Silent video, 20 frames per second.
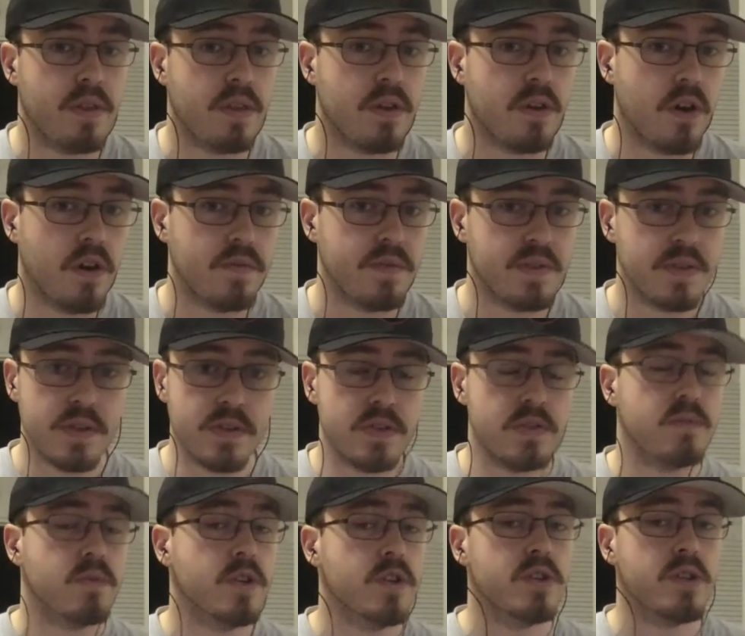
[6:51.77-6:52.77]
the
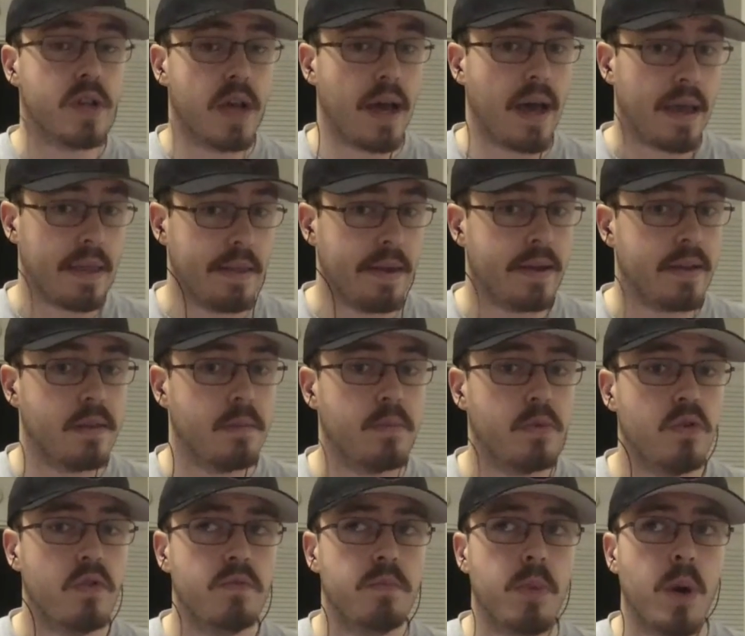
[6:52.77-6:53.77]
offseason, which I like the
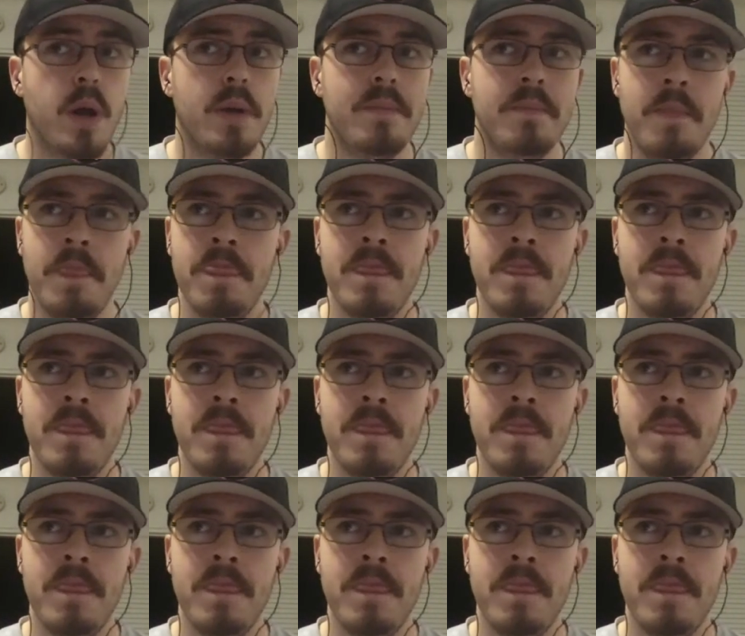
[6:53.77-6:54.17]
move, but